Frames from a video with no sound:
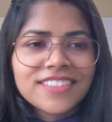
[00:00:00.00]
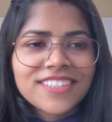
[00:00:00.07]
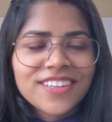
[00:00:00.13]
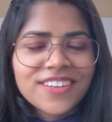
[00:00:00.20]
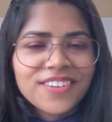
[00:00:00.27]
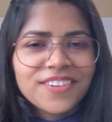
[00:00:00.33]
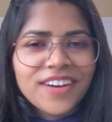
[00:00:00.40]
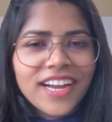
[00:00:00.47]

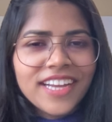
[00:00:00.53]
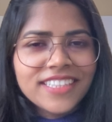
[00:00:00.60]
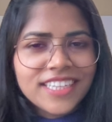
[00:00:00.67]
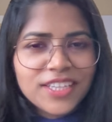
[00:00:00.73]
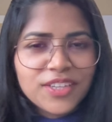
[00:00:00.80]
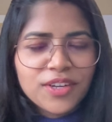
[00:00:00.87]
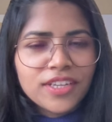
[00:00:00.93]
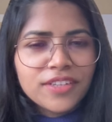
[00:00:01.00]
So I
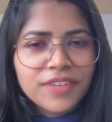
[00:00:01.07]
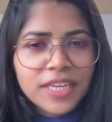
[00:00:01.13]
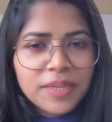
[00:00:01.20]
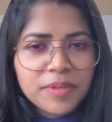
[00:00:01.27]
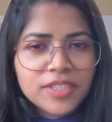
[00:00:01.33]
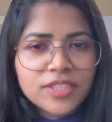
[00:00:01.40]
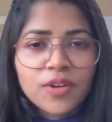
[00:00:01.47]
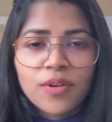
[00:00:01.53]
think you are very
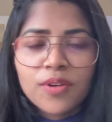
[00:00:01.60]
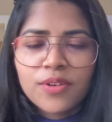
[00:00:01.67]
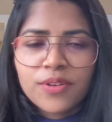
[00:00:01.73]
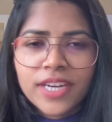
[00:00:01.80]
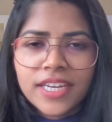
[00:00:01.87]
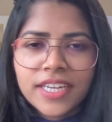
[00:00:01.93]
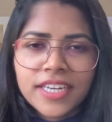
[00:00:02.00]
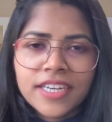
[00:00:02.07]
much goal
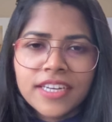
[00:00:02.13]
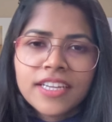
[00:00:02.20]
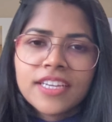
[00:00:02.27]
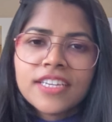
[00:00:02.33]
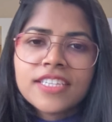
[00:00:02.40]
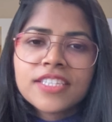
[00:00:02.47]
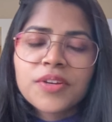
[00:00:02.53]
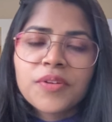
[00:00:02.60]
oriented.
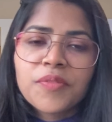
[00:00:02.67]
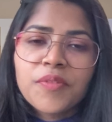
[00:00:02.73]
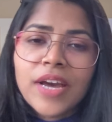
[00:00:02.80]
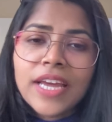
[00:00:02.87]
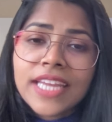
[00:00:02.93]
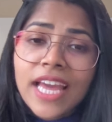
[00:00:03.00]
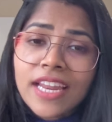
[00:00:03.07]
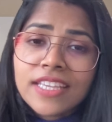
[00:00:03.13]
So
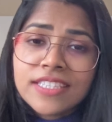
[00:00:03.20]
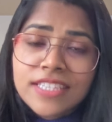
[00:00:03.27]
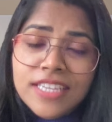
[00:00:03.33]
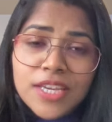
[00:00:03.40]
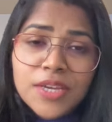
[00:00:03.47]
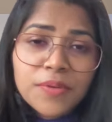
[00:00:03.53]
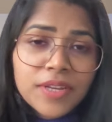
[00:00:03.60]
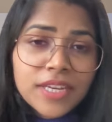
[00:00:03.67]
where can I
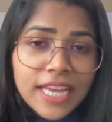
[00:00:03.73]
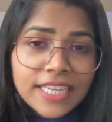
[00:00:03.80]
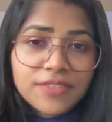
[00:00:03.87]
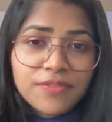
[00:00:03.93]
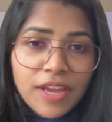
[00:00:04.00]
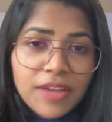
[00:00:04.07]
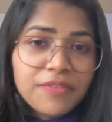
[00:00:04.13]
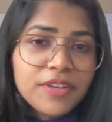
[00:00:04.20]
see you in next five